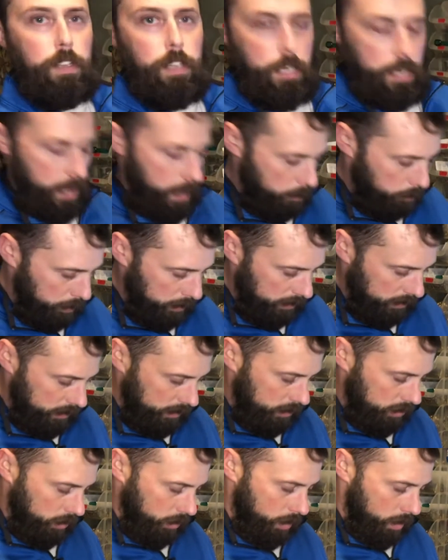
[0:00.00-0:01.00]
a
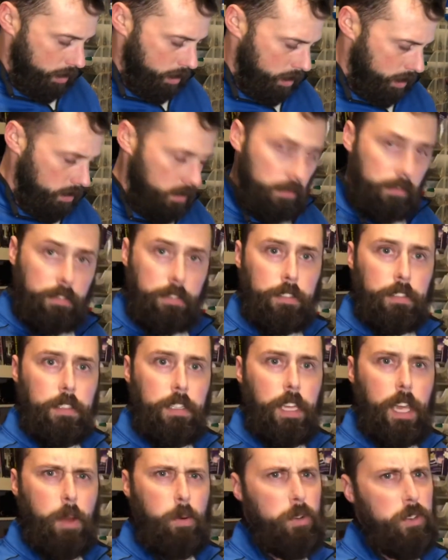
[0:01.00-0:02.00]
business card.
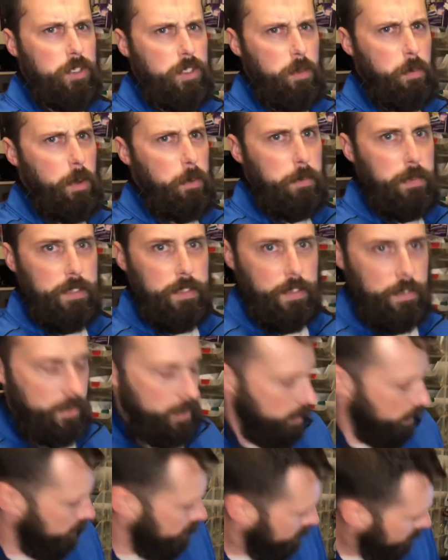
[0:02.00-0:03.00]
I won't show my business card,